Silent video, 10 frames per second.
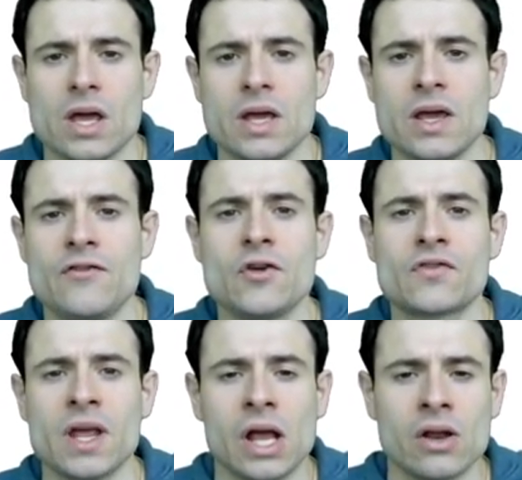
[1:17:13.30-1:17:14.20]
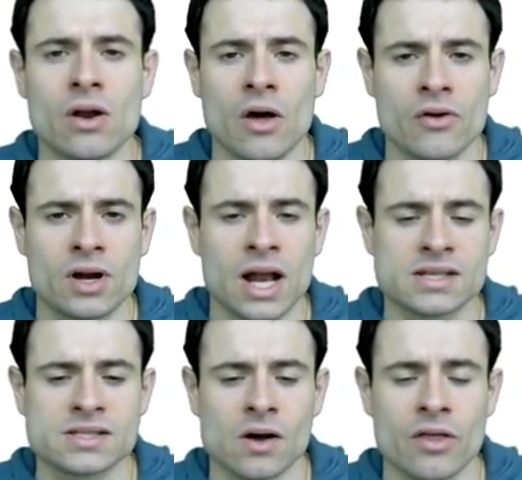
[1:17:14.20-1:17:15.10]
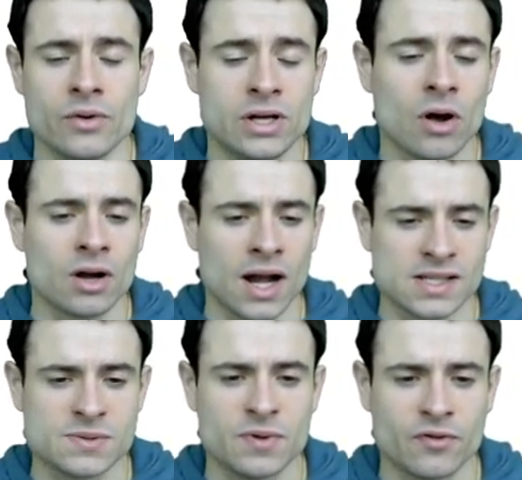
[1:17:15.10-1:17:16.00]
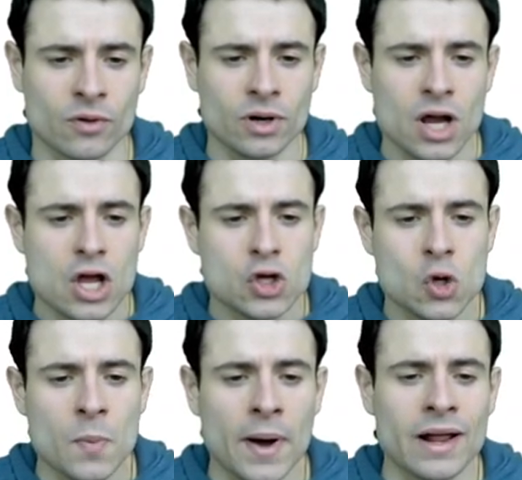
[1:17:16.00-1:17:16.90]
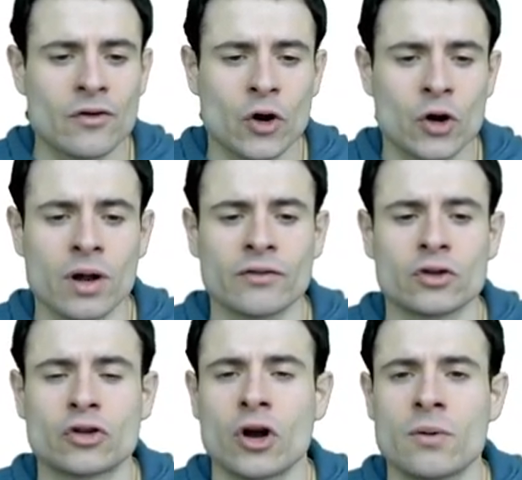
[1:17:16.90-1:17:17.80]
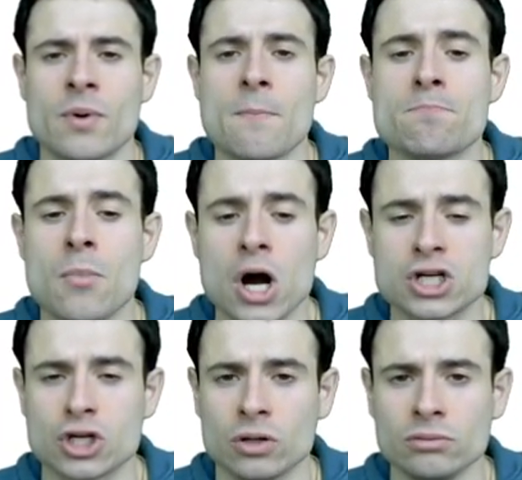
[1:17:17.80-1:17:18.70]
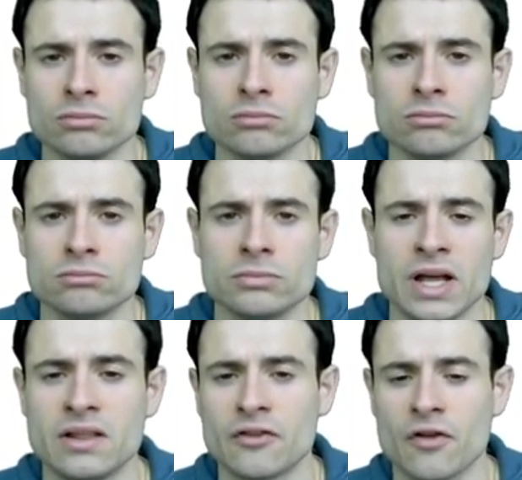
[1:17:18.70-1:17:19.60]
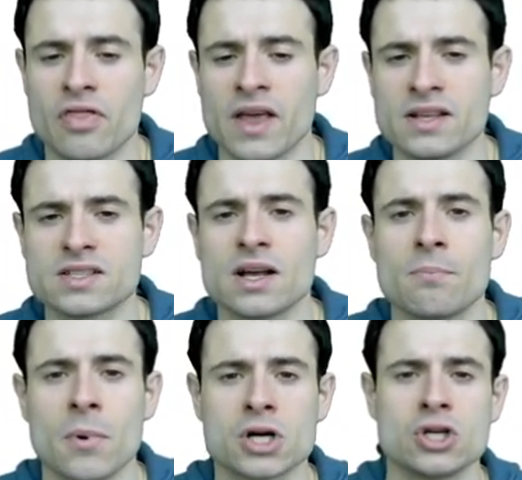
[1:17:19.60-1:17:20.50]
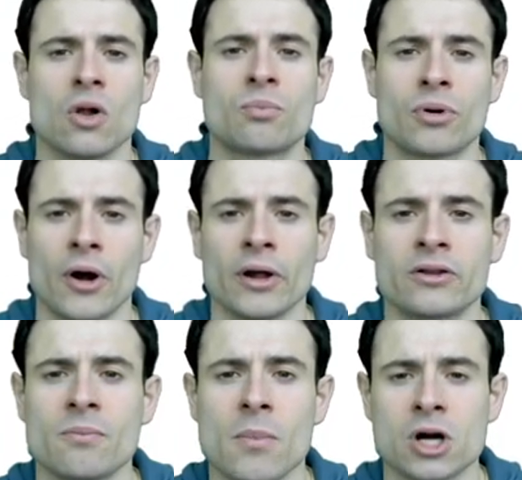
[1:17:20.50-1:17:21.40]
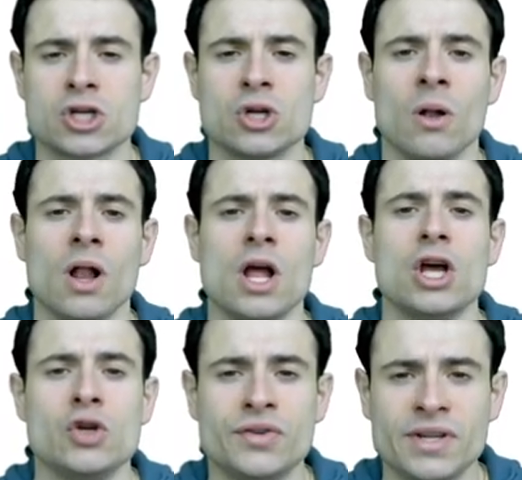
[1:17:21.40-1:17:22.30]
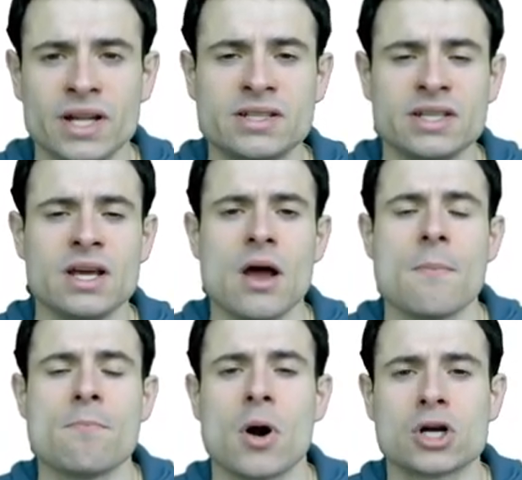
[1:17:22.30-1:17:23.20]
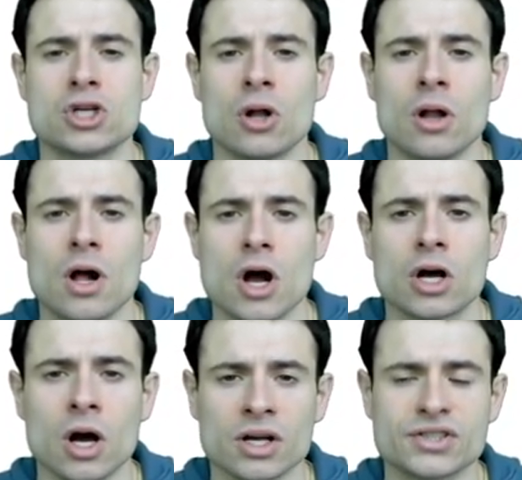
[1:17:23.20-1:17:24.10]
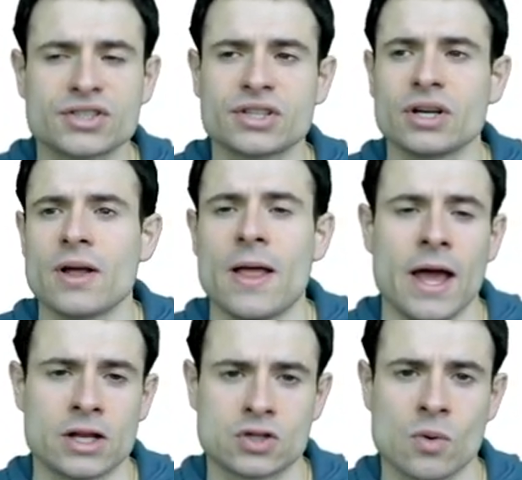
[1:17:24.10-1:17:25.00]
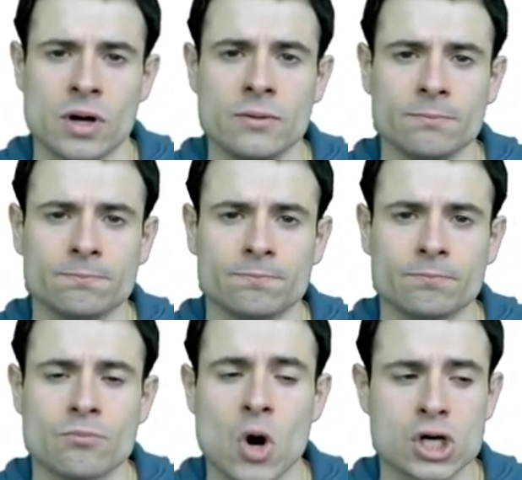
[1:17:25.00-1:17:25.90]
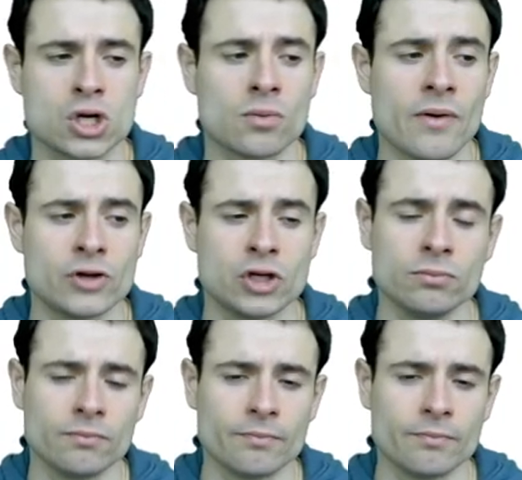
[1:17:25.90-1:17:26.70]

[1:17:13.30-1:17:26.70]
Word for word: If you've taken other class, other econ classes before, you might have heard of the term marginal in different things, marginal product, marginal utility, marginal cost, and so on, marginal revenue.